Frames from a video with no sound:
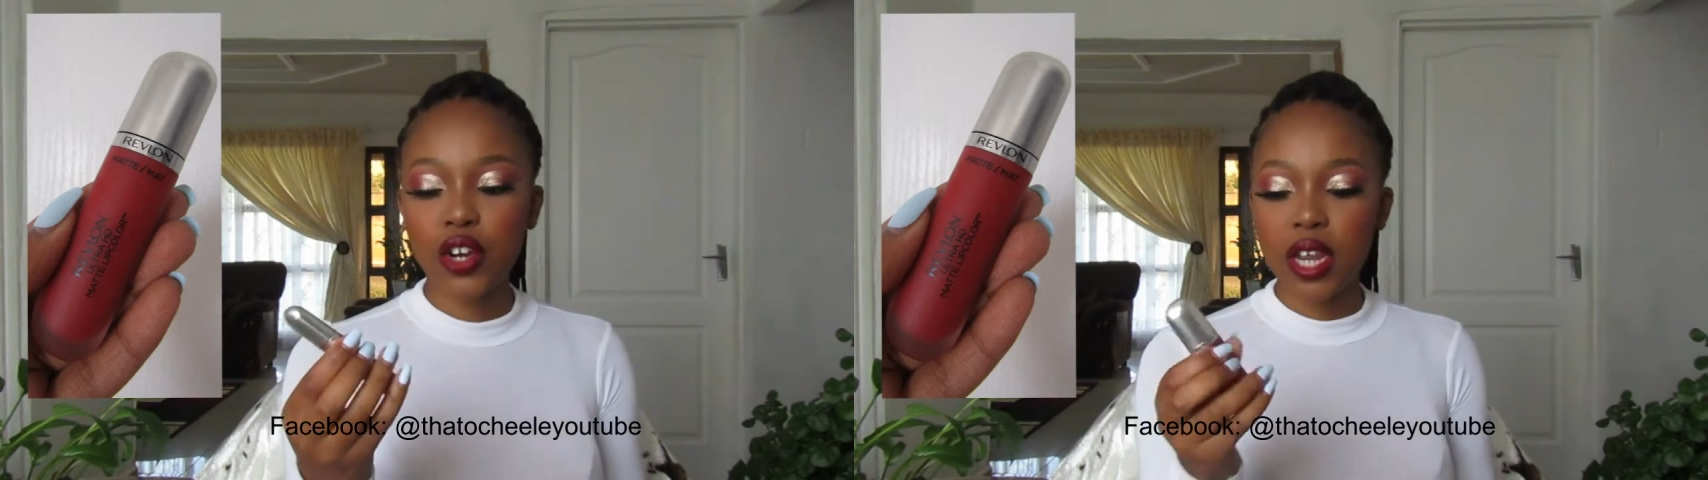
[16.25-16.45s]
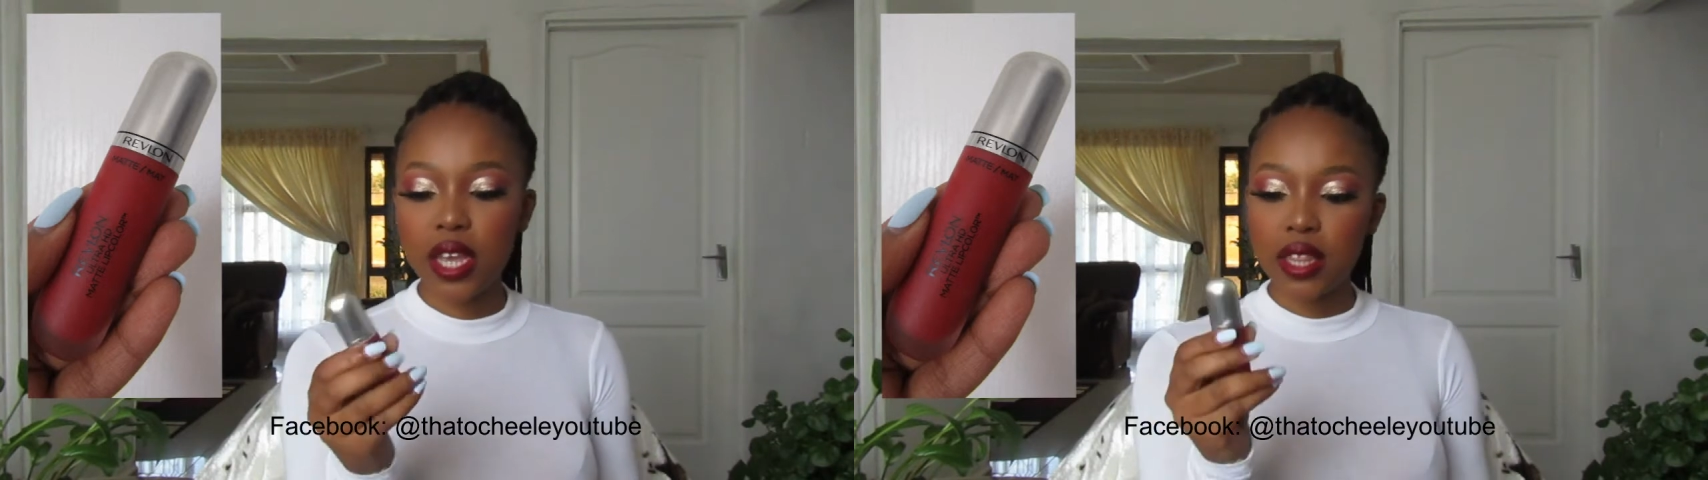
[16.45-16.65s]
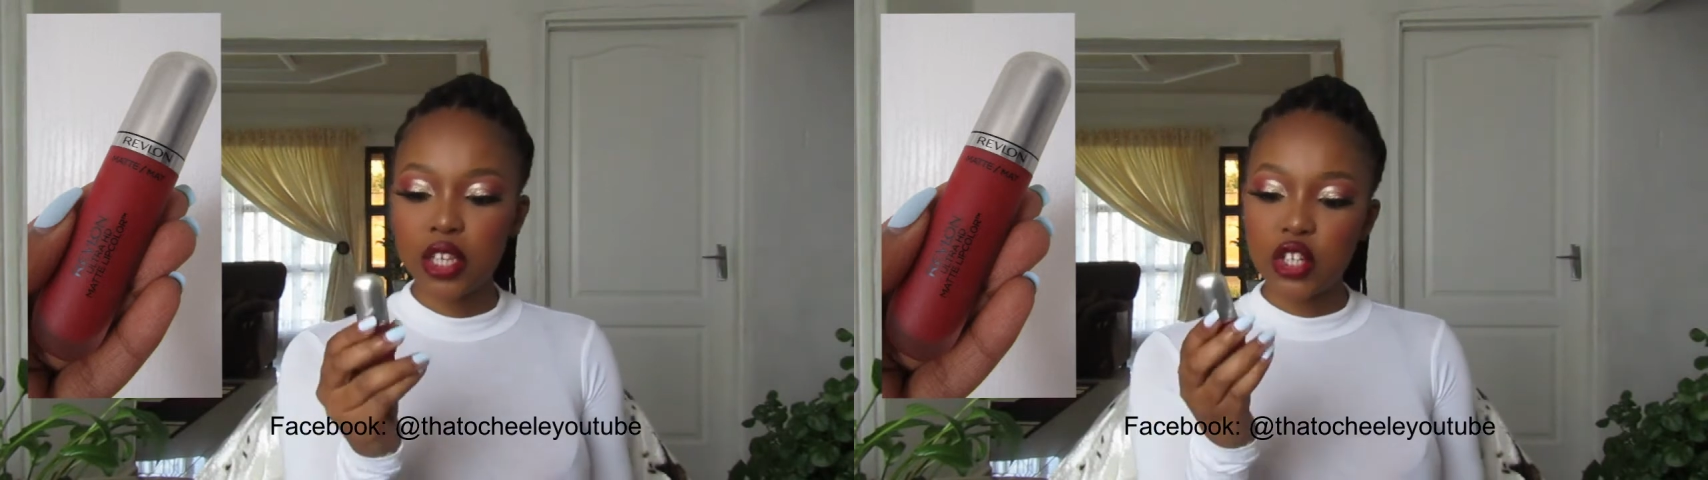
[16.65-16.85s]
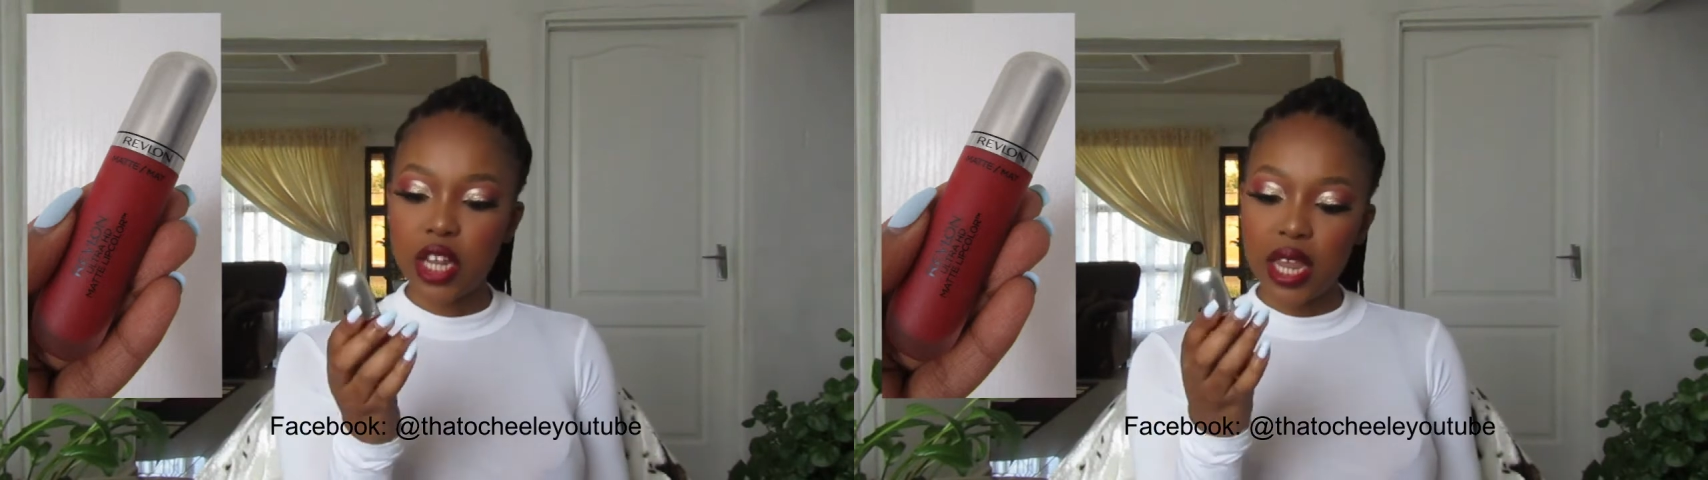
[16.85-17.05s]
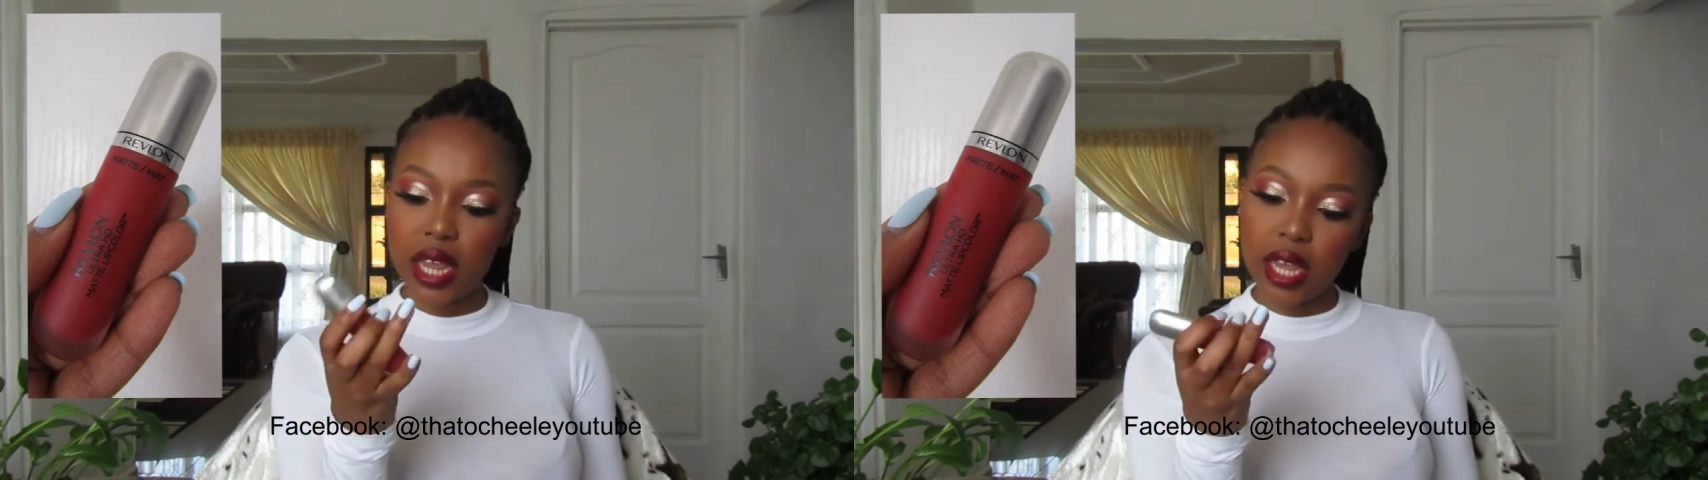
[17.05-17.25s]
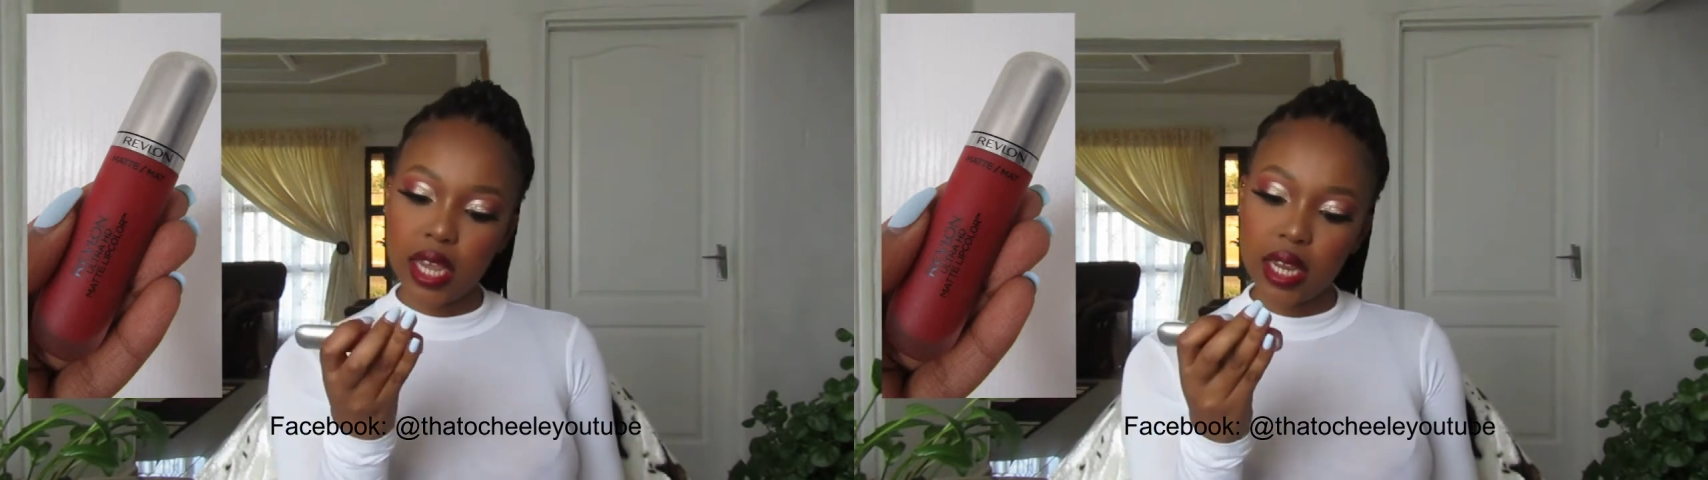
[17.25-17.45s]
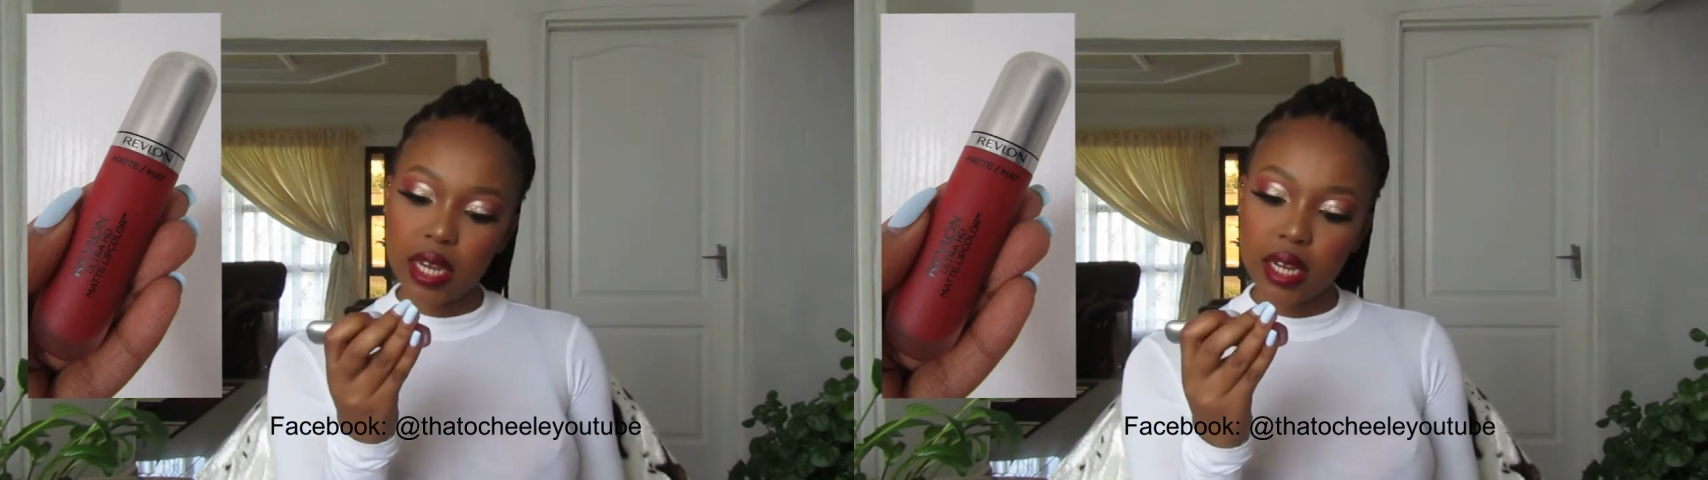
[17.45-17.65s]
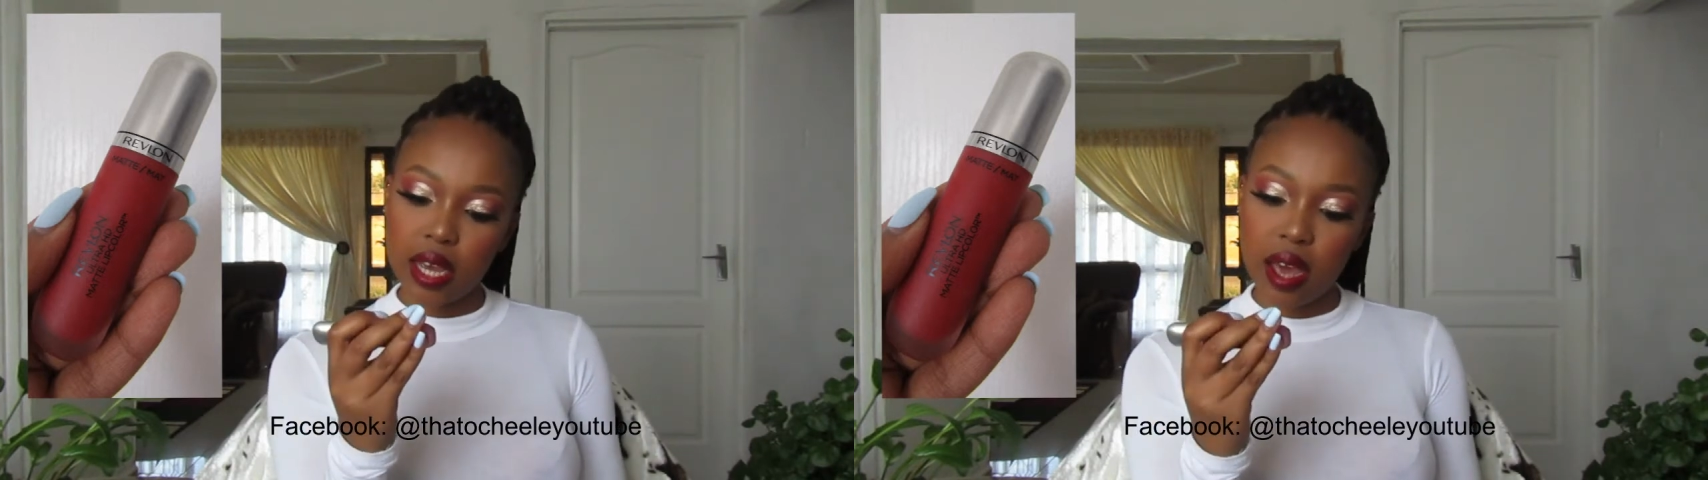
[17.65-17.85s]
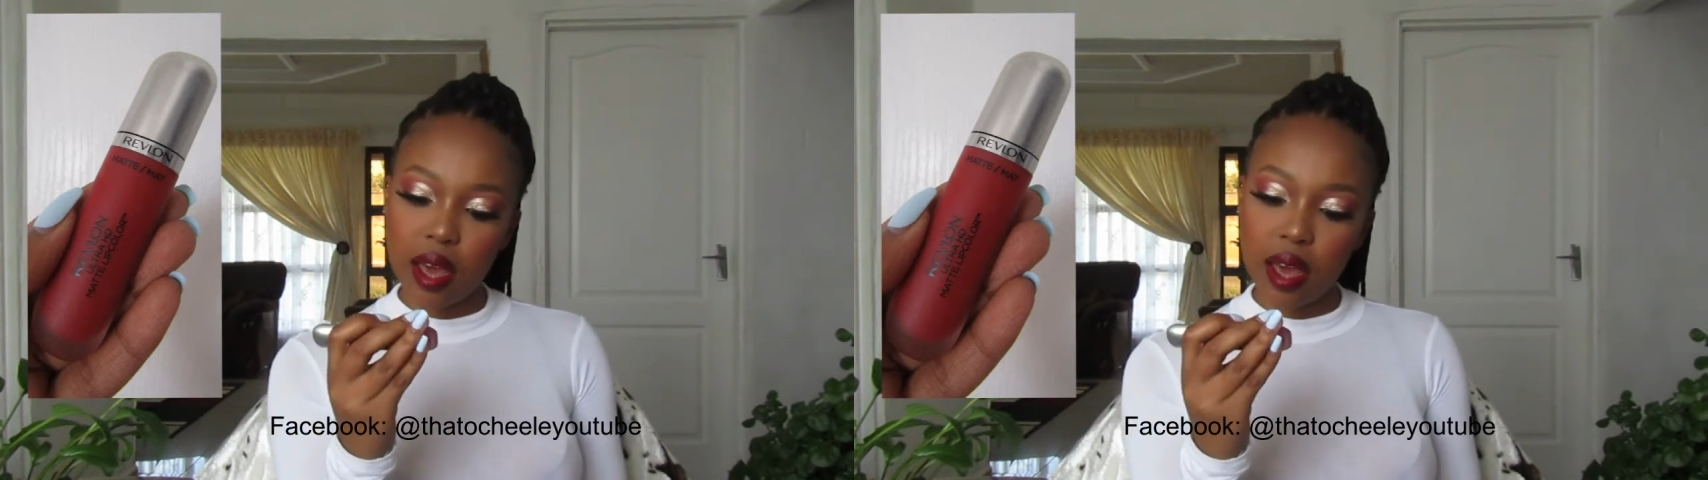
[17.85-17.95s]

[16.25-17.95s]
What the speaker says: in the shade